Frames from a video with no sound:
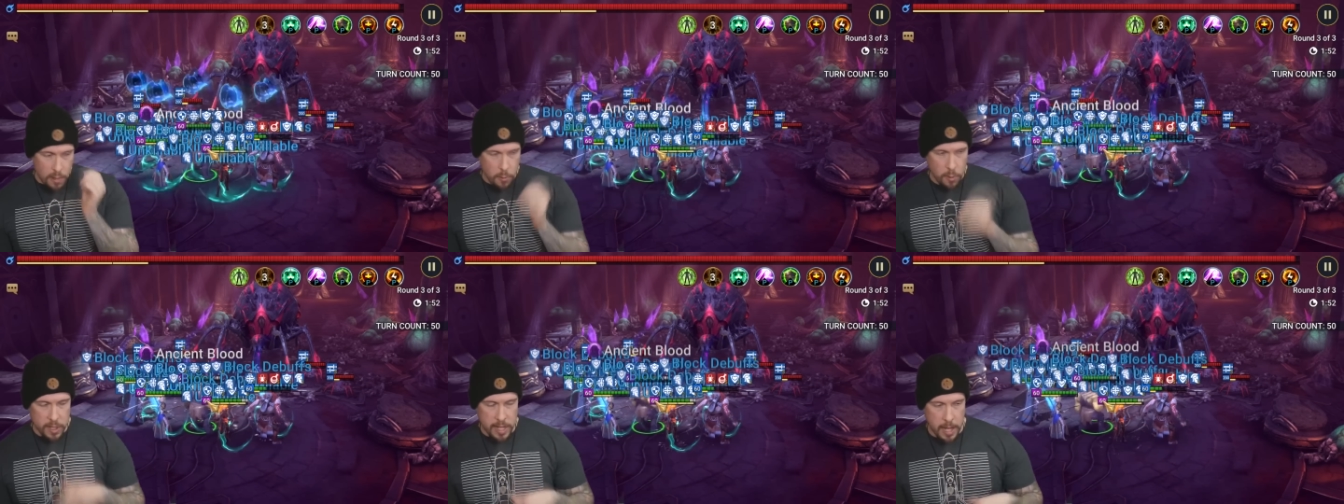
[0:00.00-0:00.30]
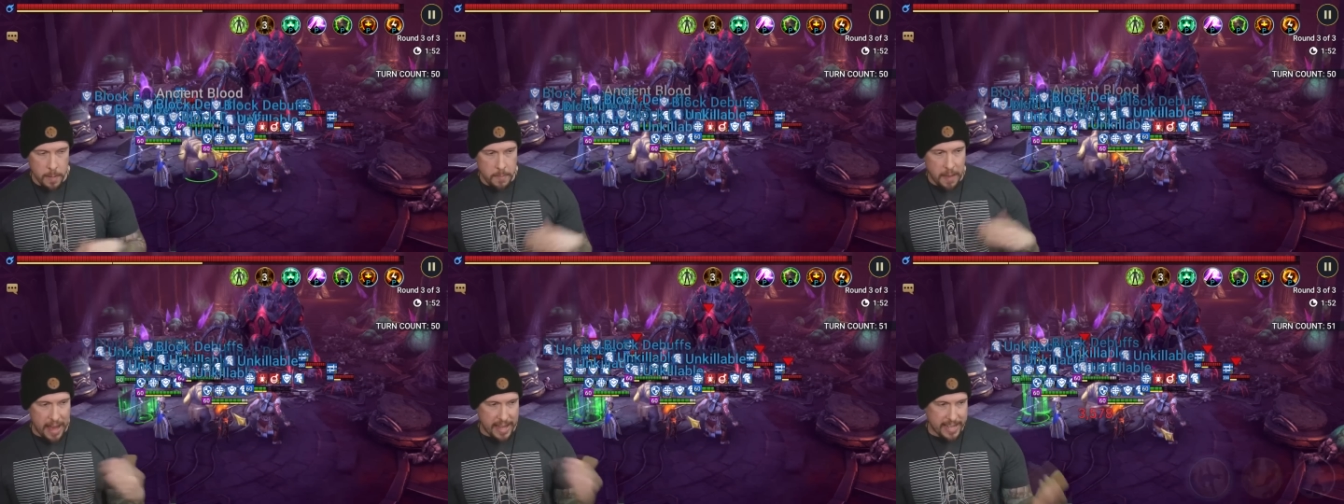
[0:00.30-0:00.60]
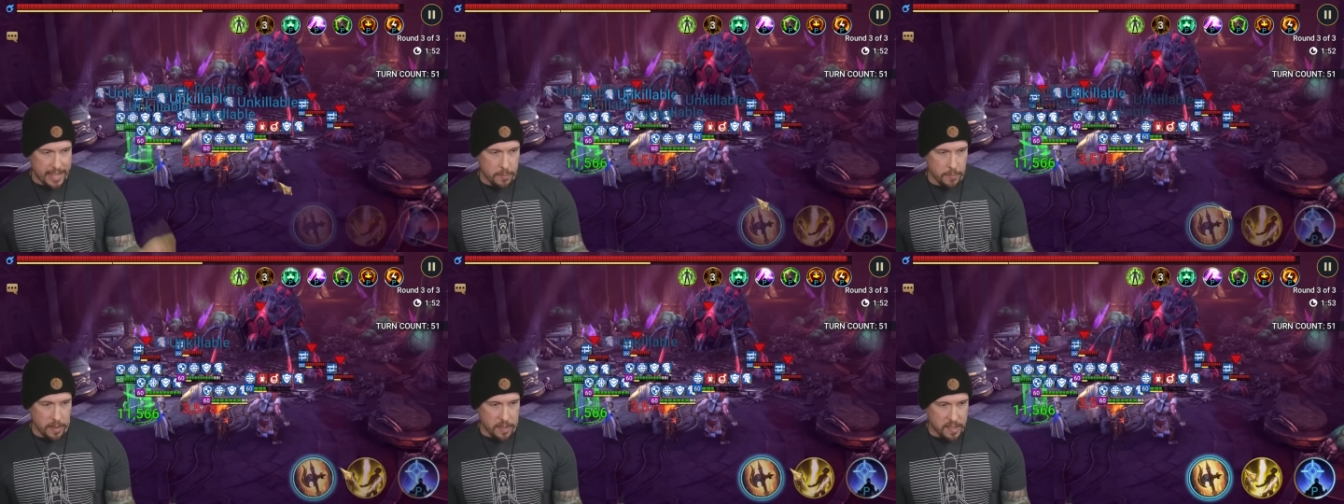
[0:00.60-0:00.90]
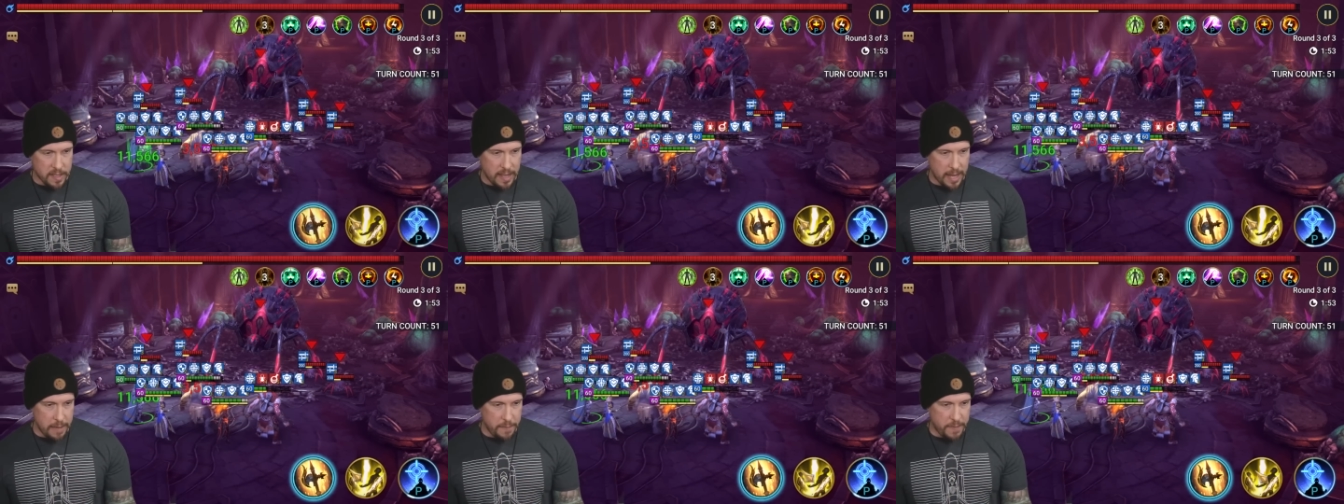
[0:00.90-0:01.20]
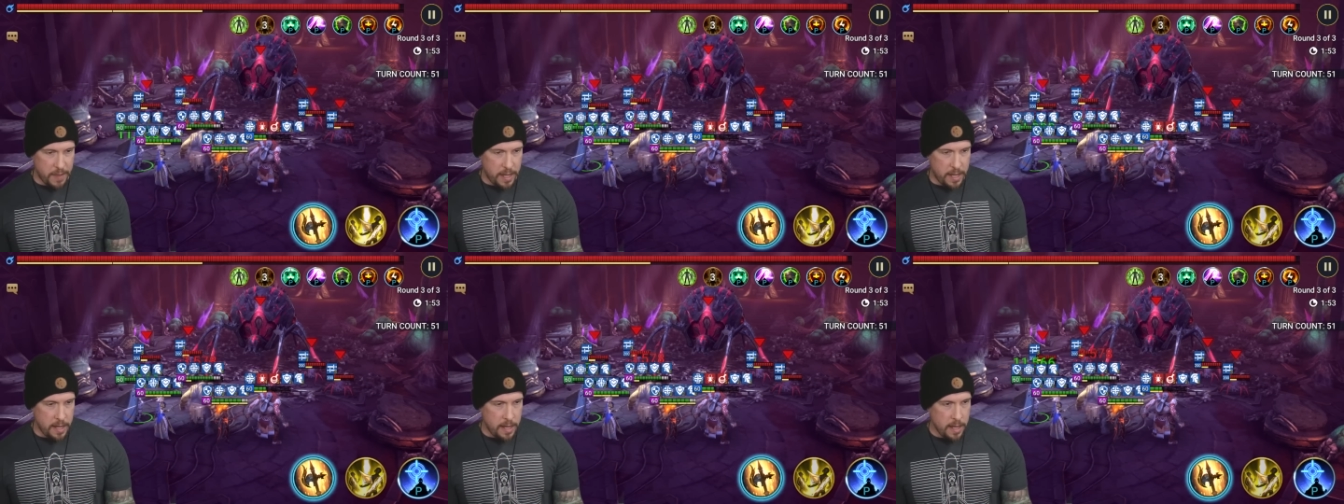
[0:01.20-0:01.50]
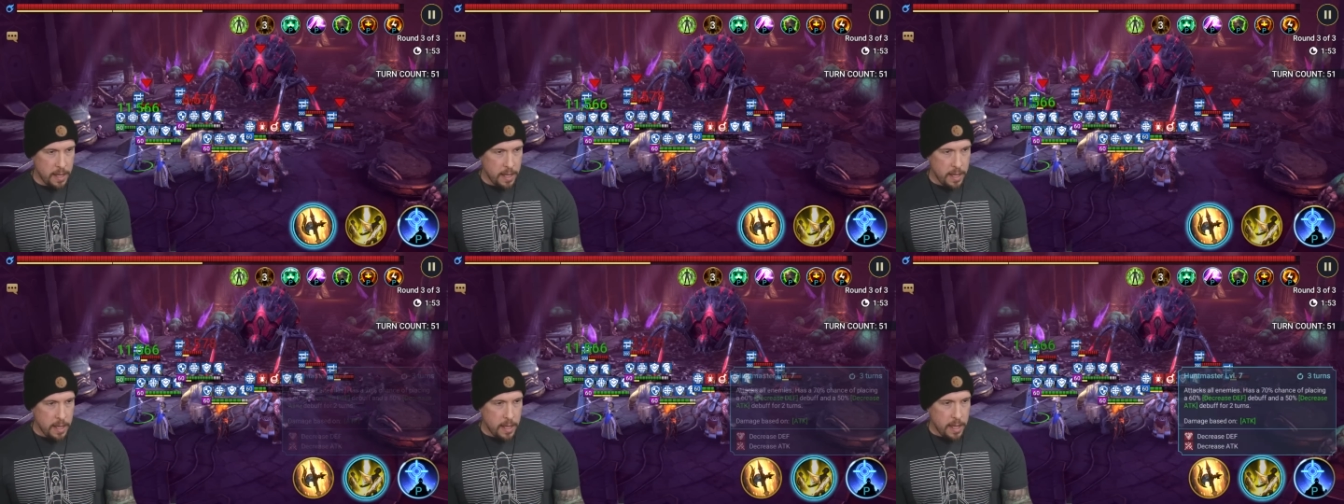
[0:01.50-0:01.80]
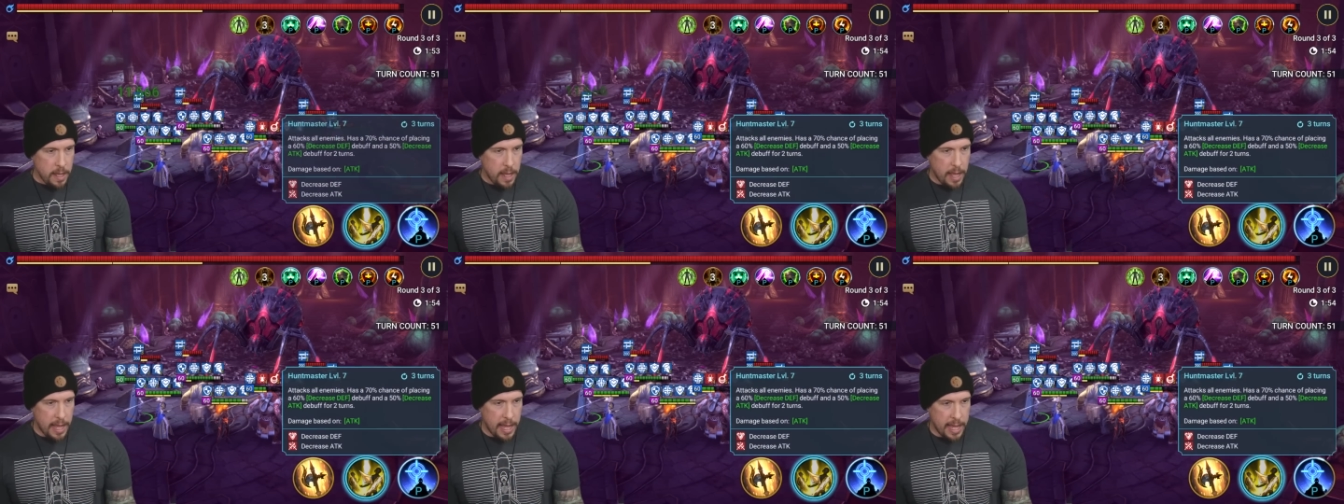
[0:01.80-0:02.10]
We'll come back in with Siphon,
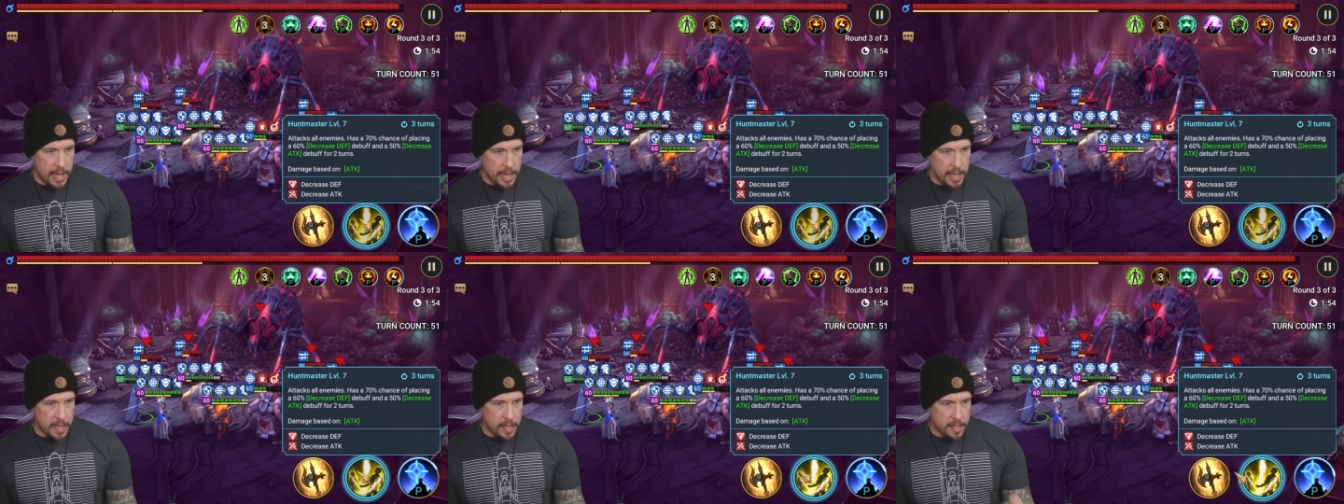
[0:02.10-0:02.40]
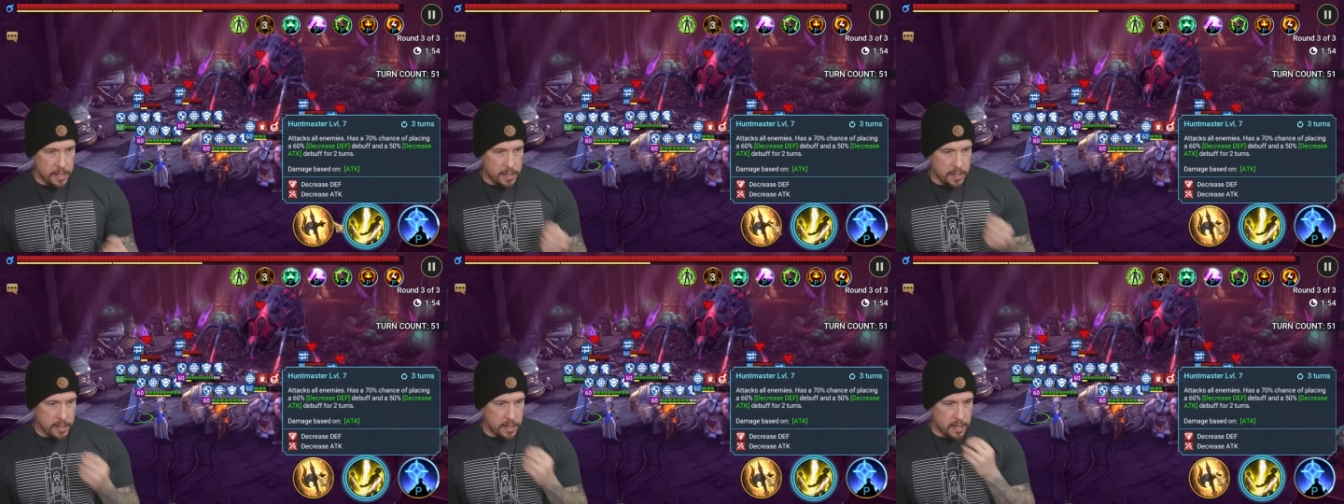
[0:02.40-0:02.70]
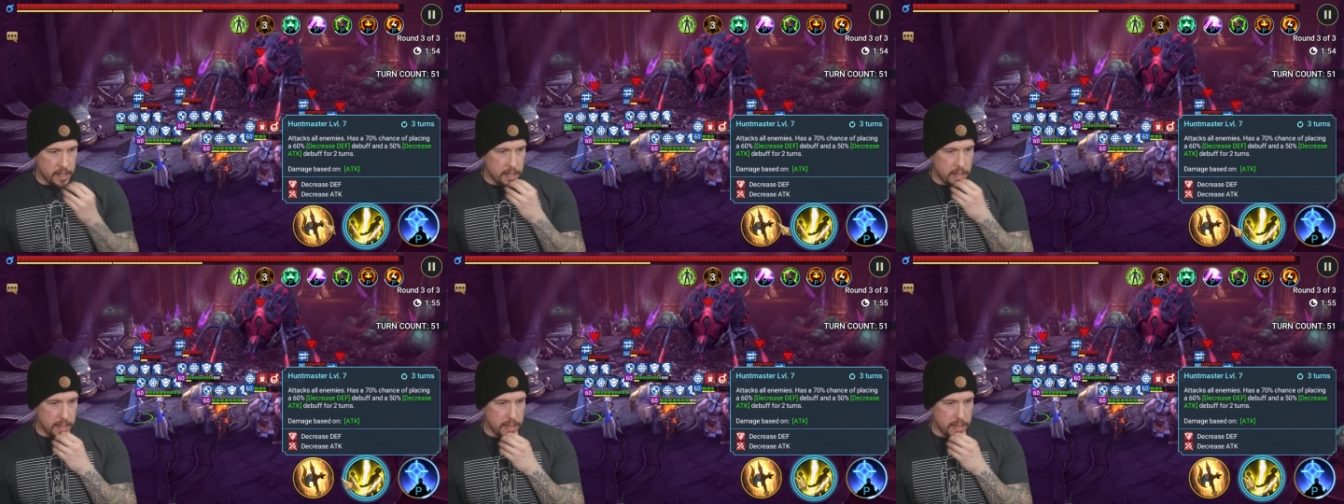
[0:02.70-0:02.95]
and